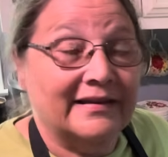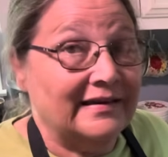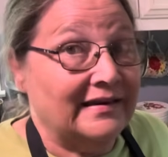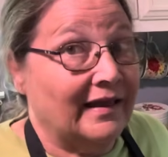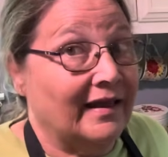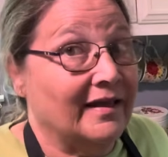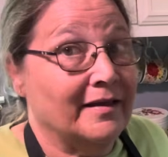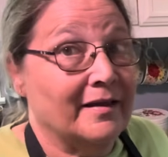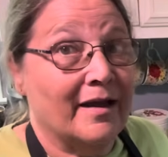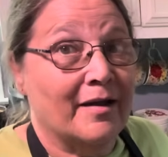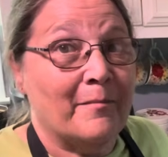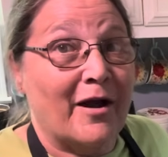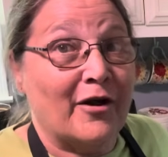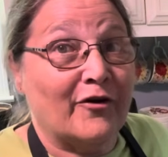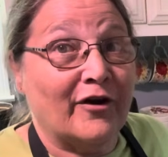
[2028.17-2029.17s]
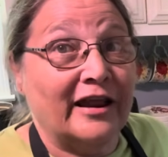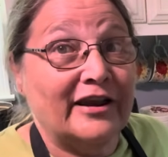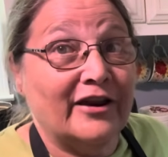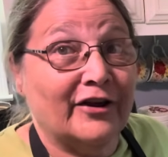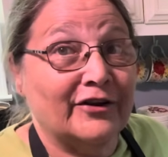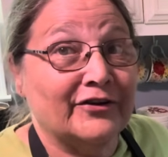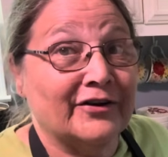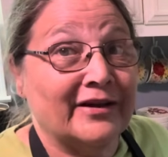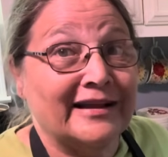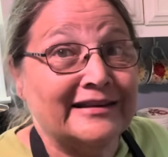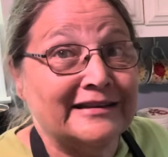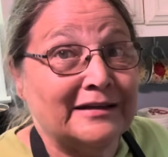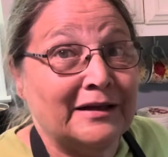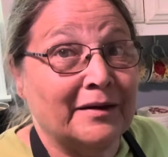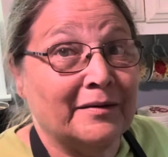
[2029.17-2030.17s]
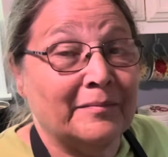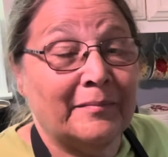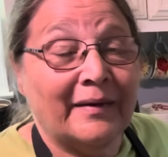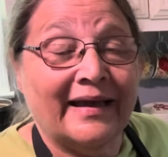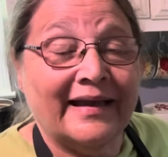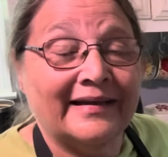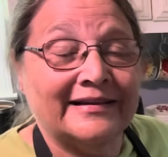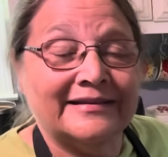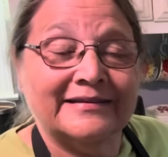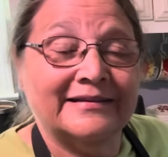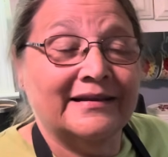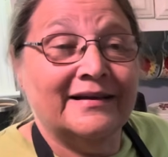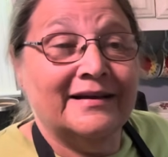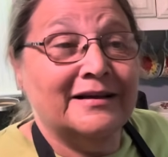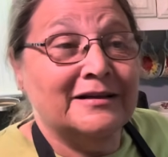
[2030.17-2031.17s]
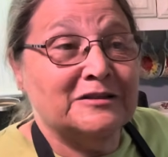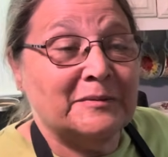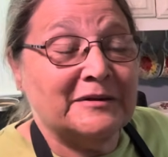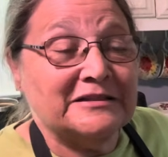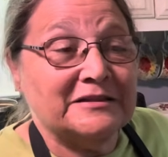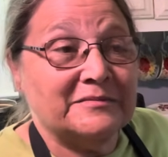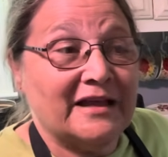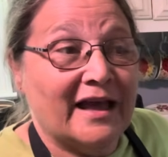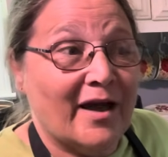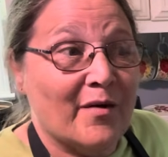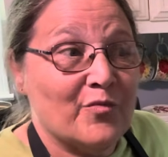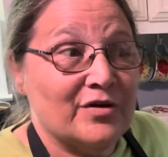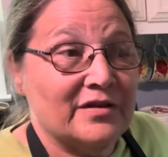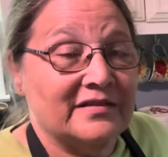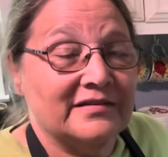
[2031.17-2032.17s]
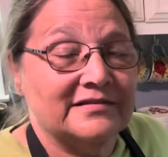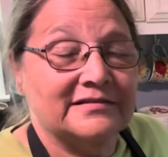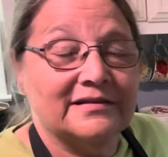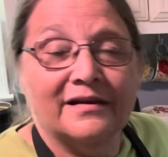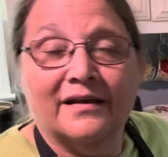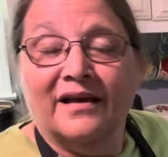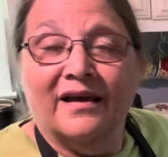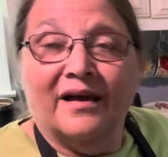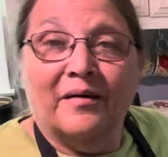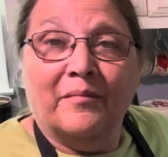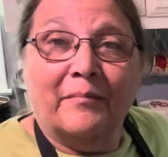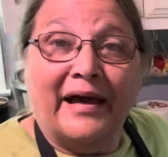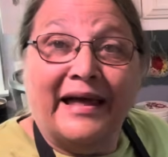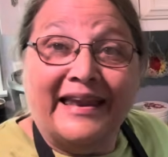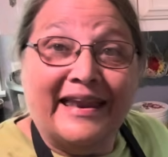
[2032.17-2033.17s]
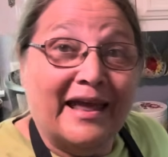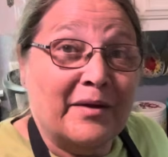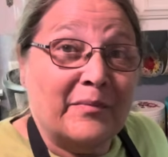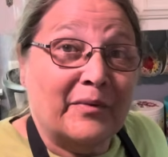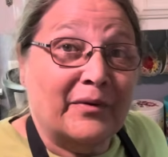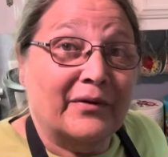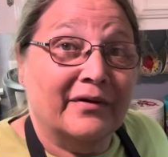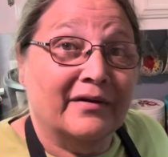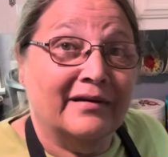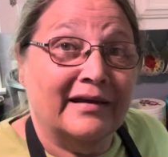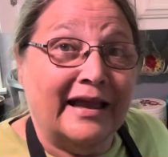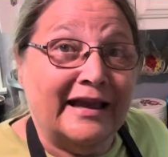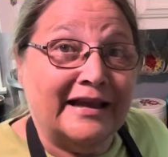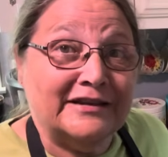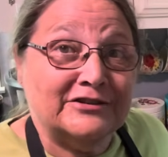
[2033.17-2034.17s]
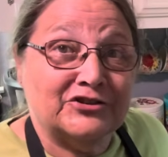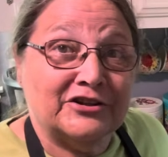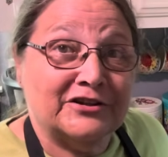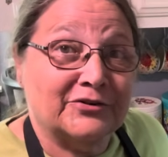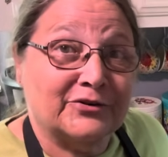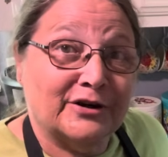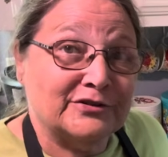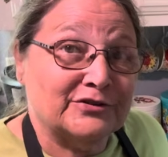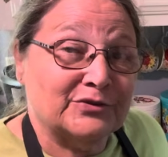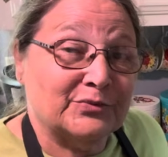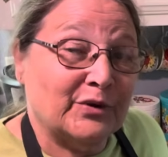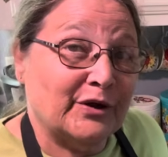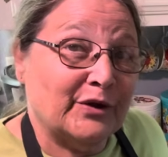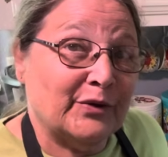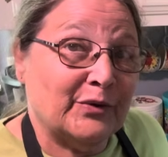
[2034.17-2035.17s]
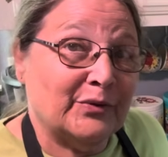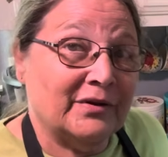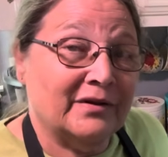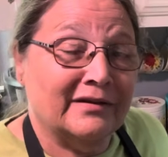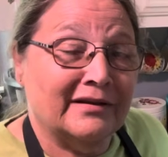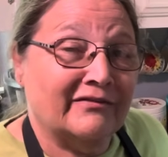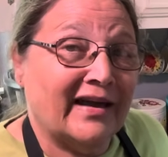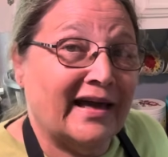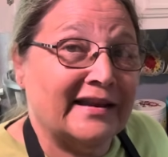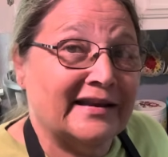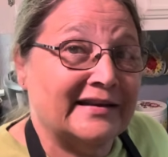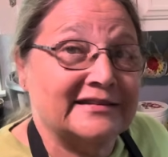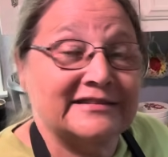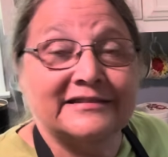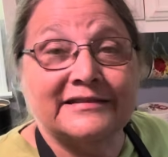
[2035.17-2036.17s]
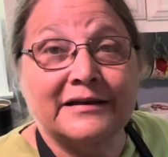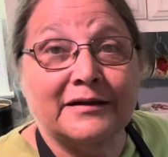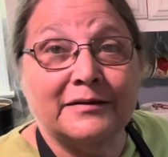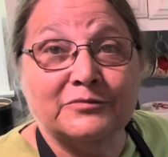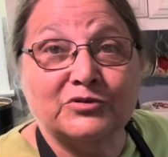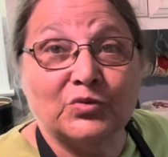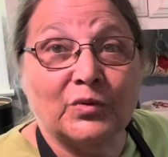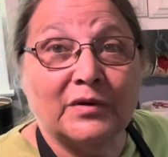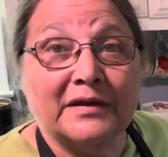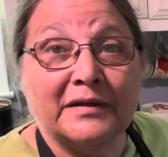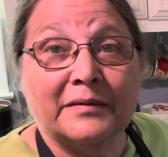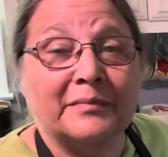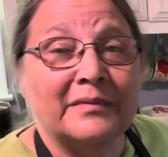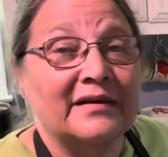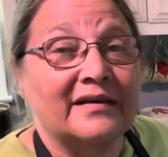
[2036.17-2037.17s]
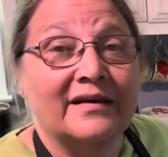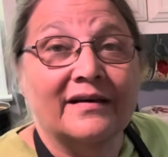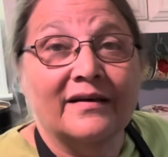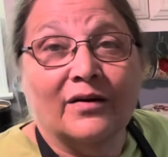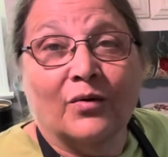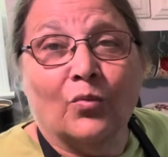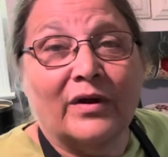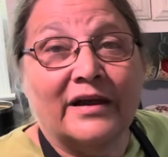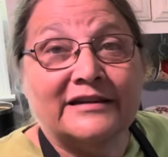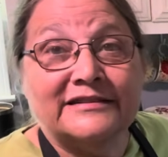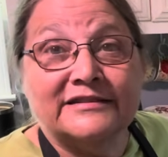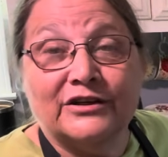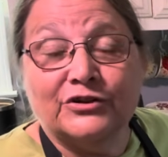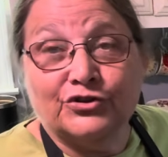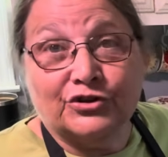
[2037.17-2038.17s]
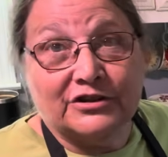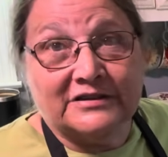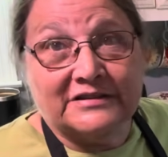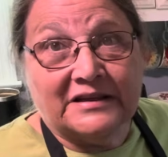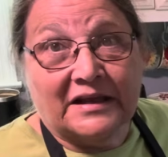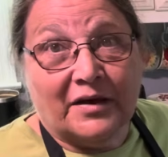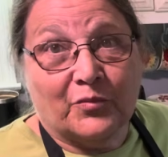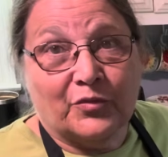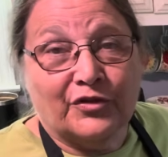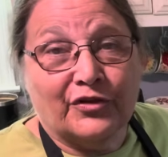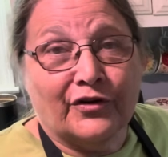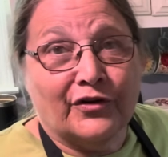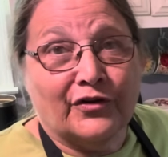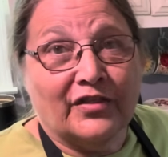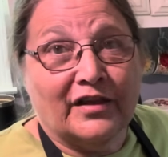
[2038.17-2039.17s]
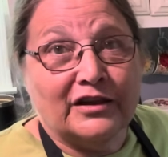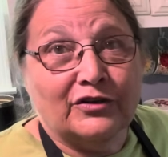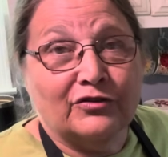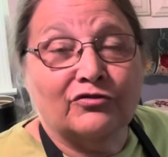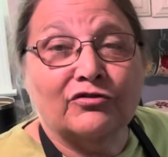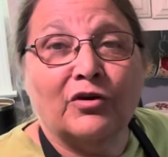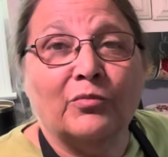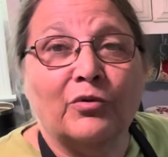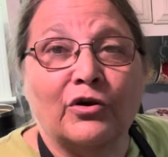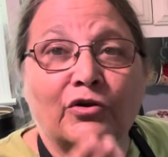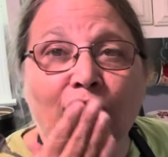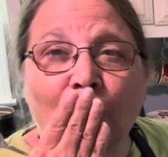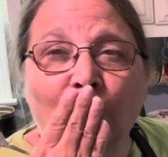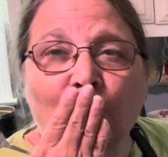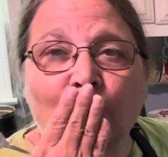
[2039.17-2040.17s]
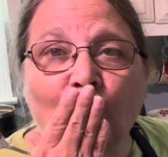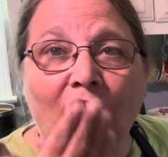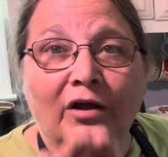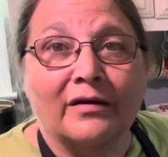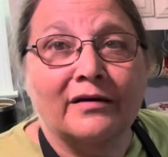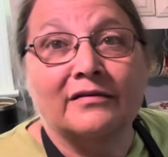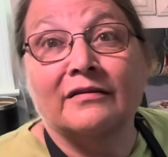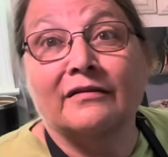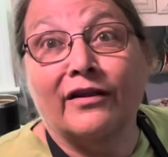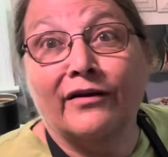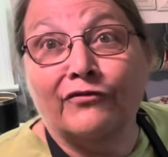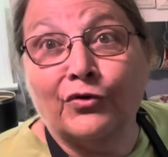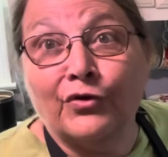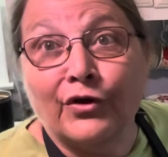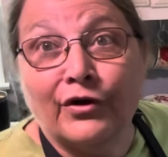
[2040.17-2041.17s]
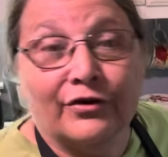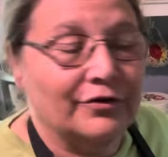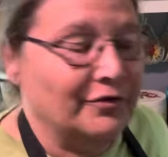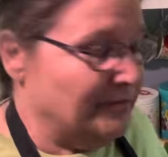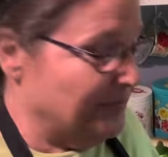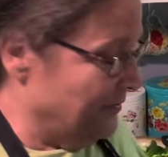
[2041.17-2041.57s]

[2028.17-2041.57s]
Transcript: Today, my granddaughter got to come back and spend some time with us. My neighbor, Angie, across the road, invited us to come swim. We had such a good time with her. Thank you so much. Love you, girl.